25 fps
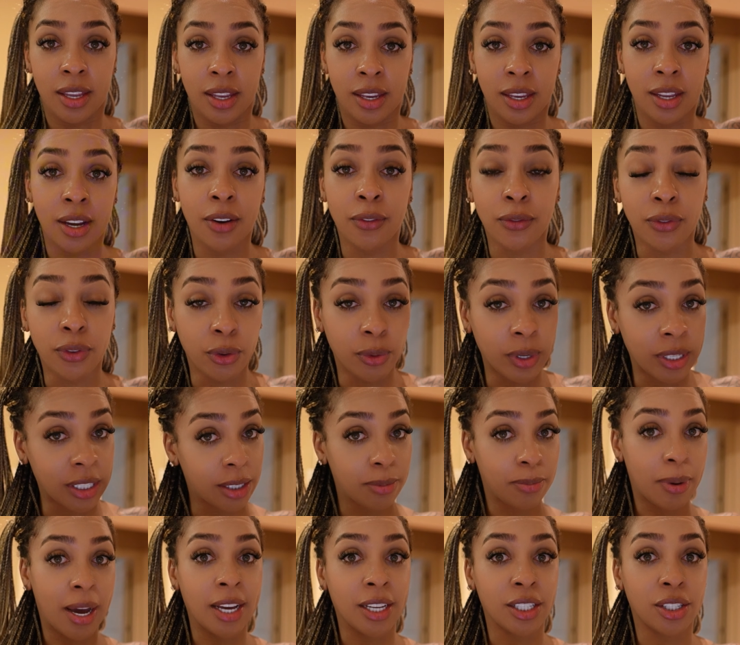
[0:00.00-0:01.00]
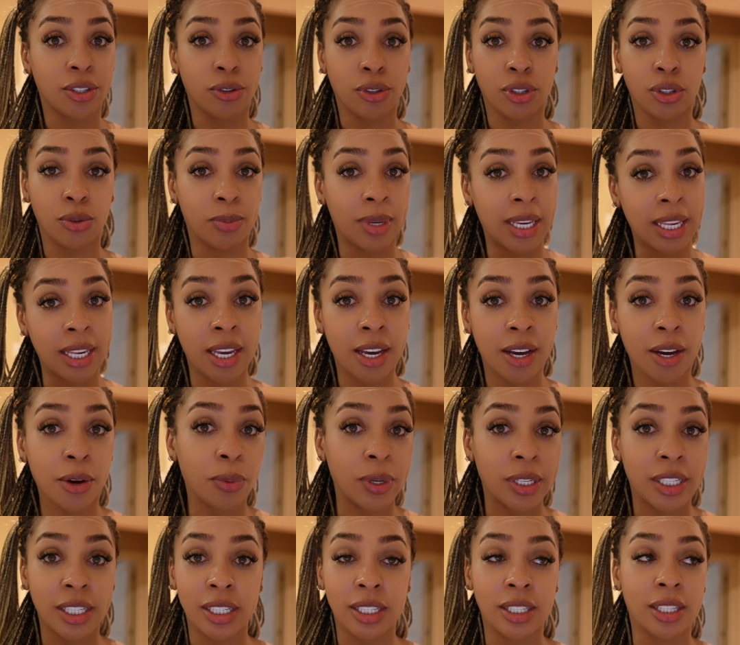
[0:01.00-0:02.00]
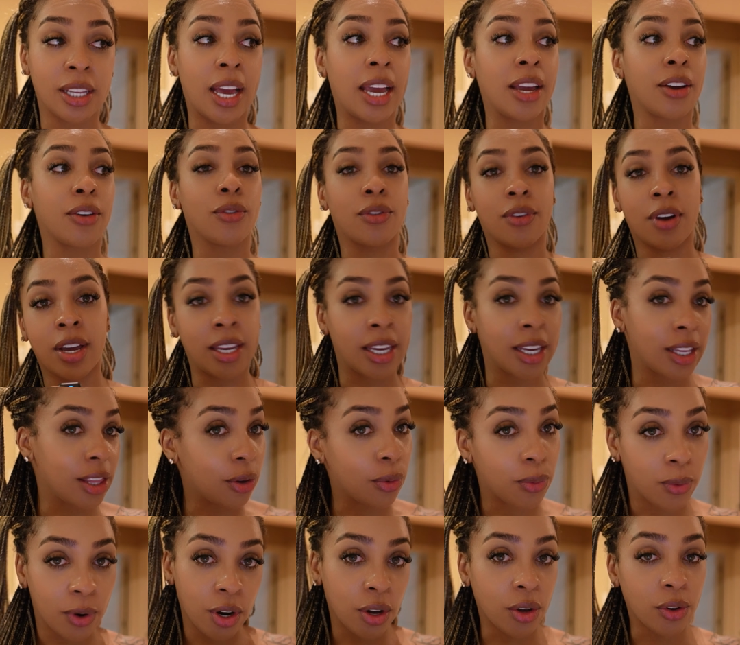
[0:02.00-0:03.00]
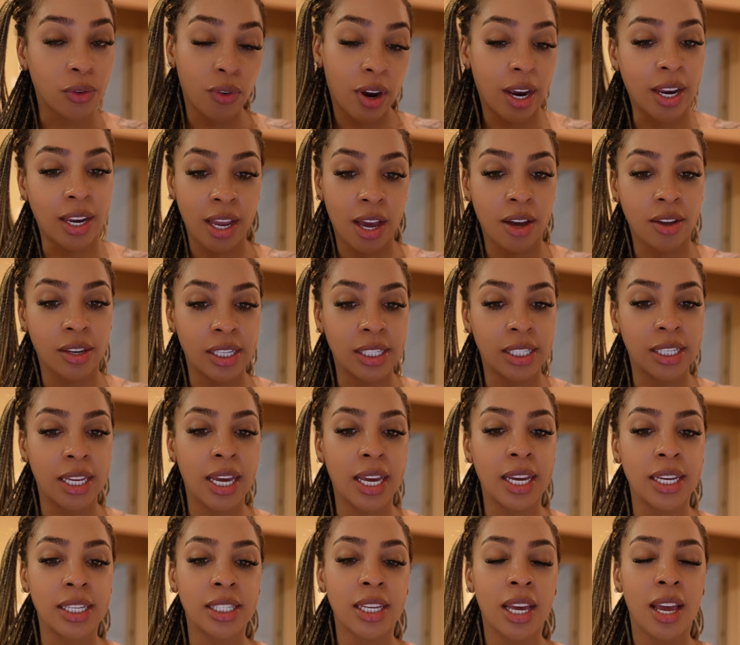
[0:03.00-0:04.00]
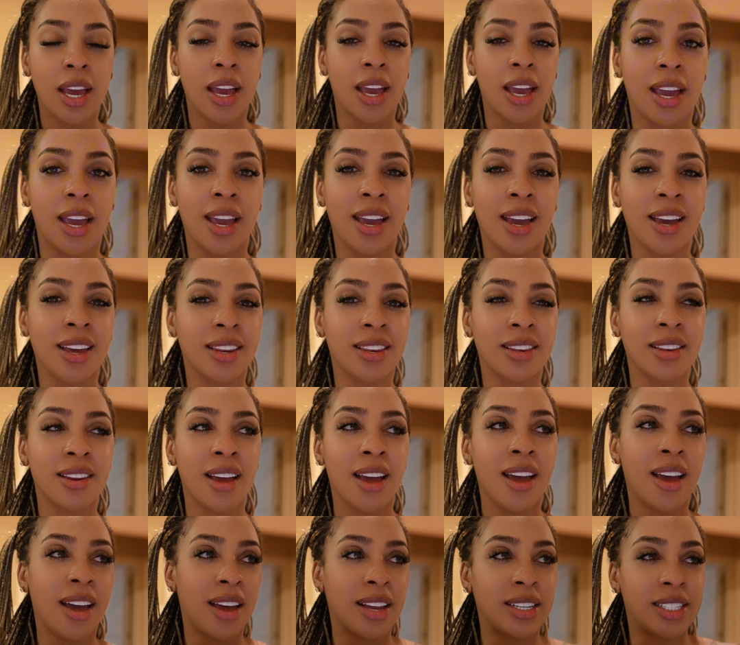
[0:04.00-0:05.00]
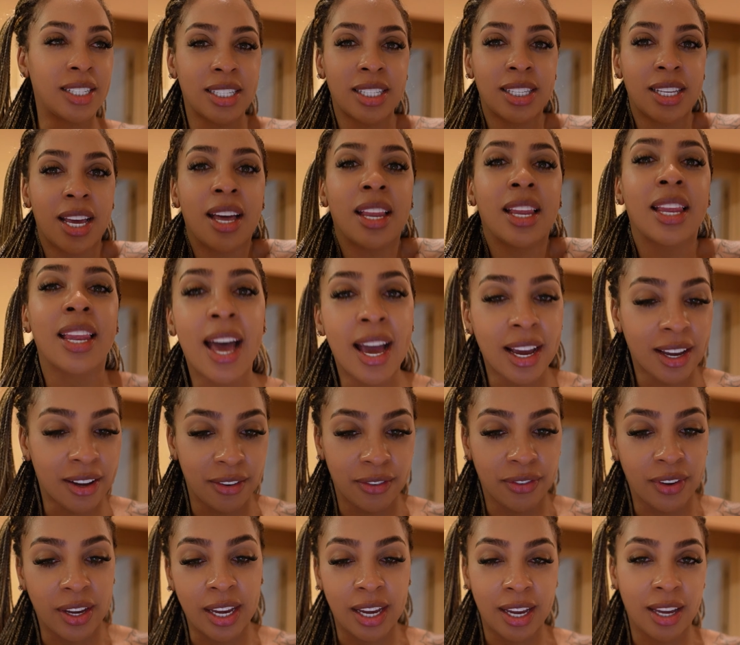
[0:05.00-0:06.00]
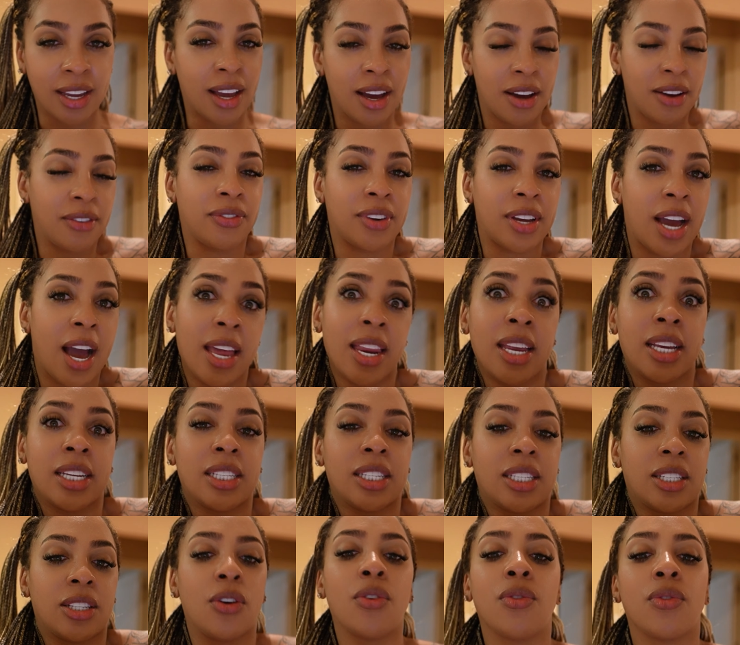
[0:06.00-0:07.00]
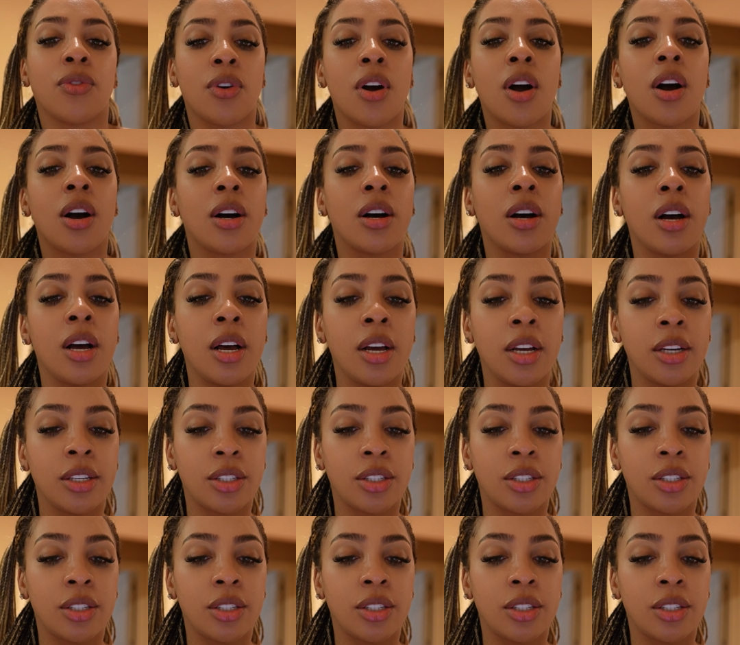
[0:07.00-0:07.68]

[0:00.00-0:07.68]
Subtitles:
They're influenced by social media, which is like running the world right now these days, and just a lack of guidance overall.